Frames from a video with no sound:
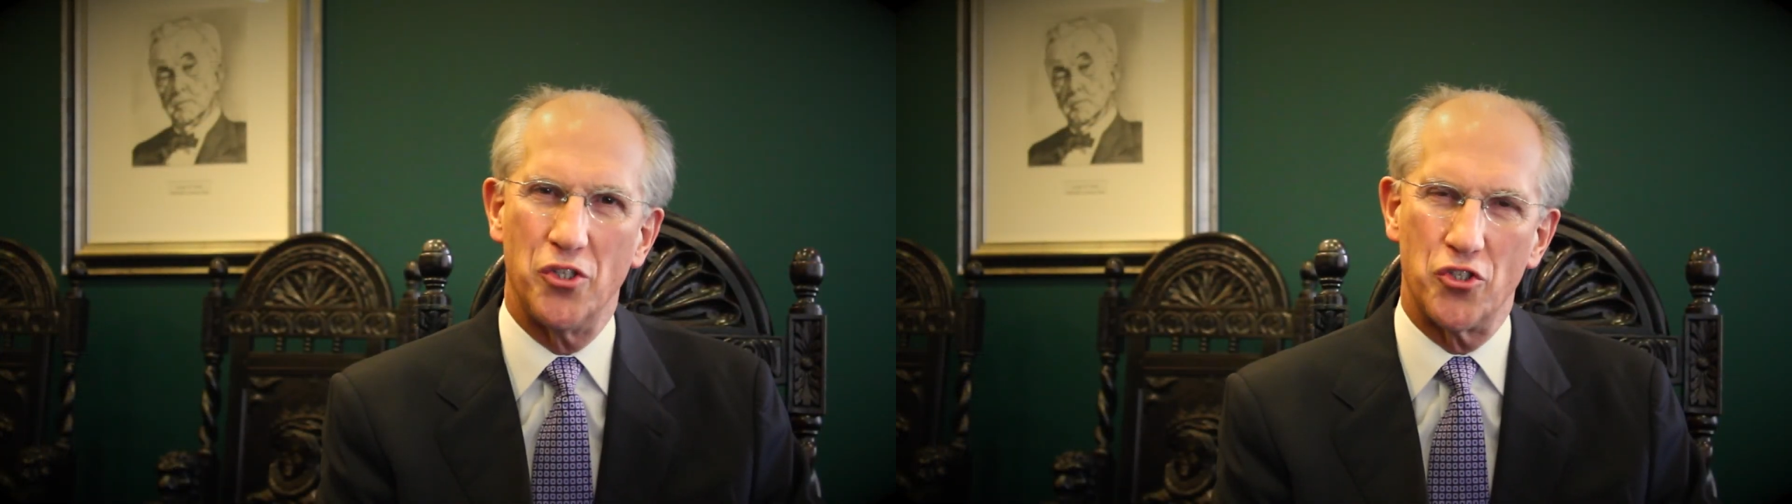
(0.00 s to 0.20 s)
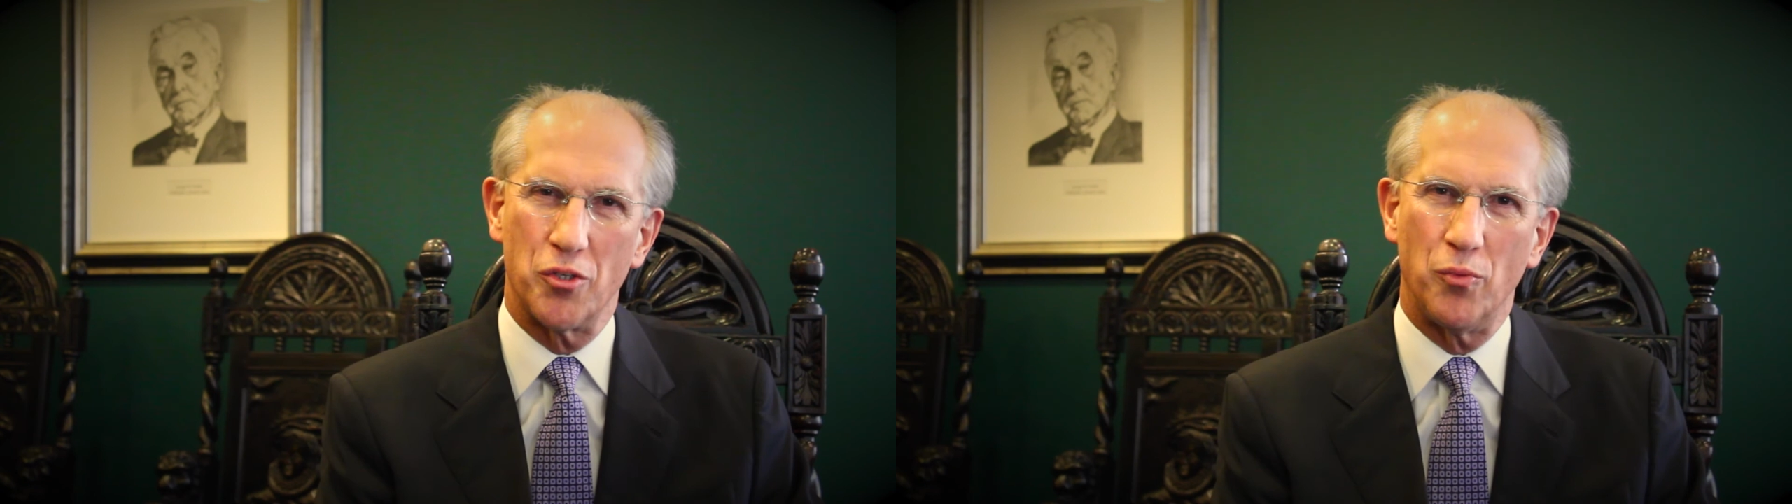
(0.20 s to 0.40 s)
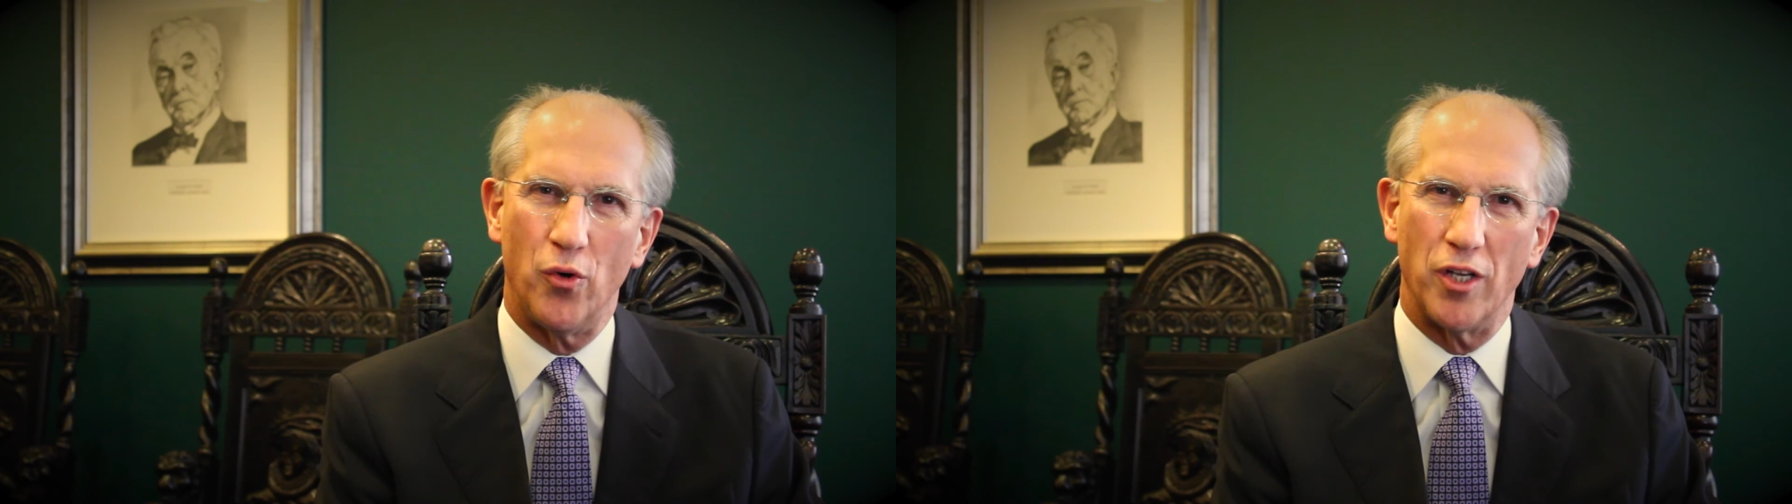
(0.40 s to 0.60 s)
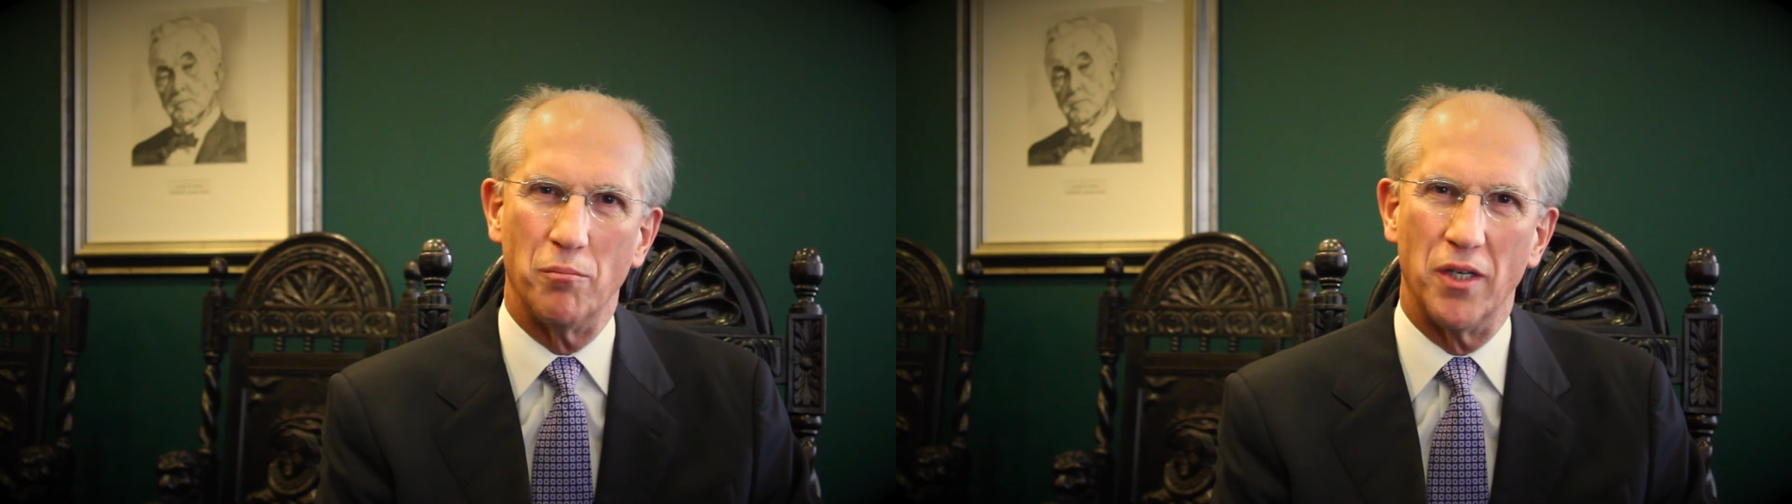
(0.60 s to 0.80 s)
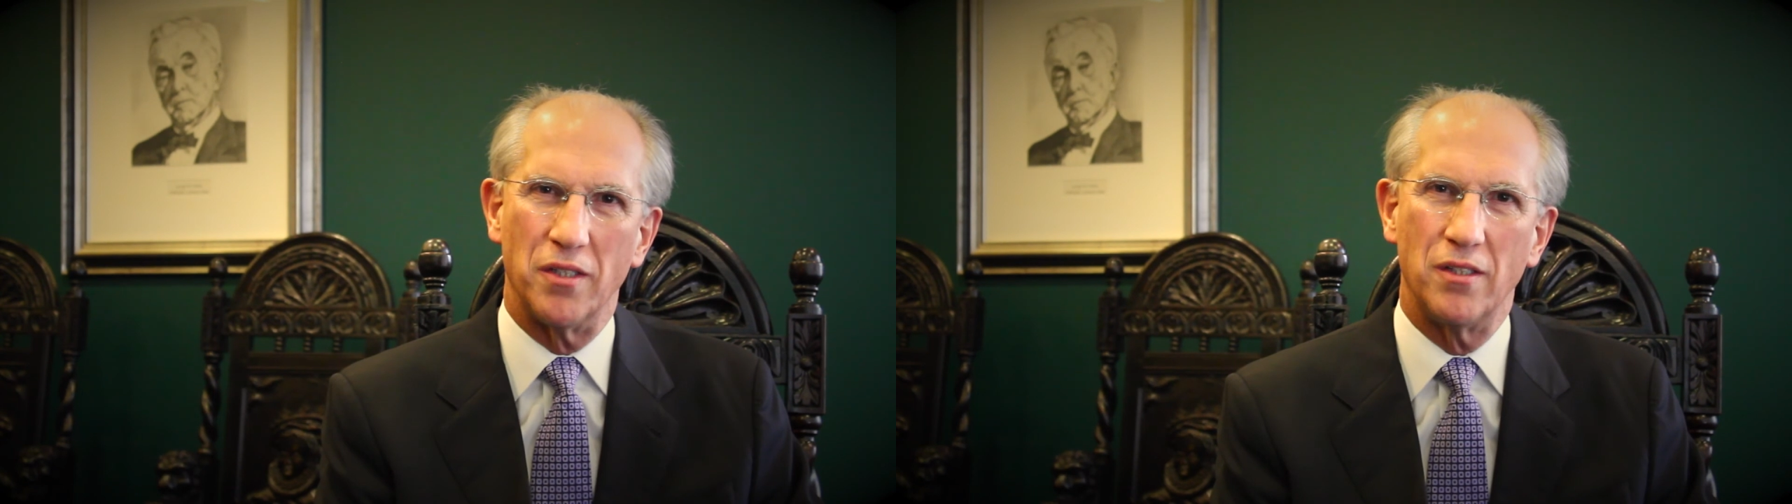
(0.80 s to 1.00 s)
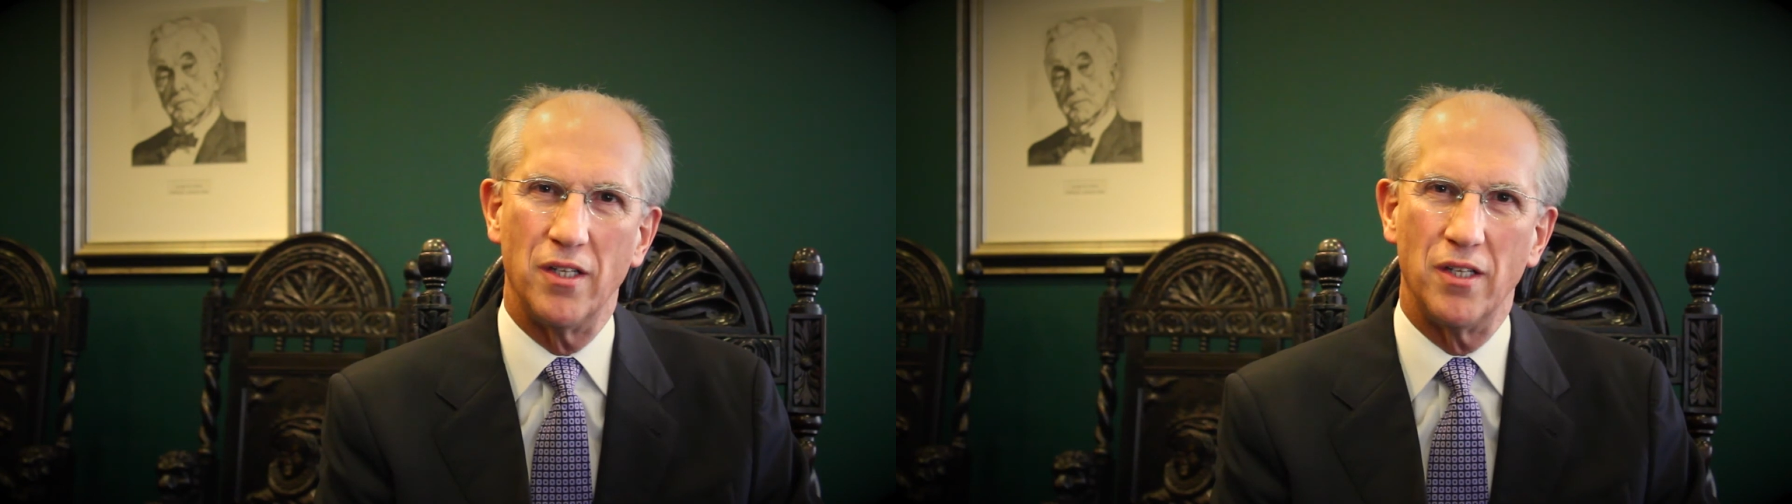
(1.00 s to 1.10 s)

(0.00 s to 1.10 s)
disappointment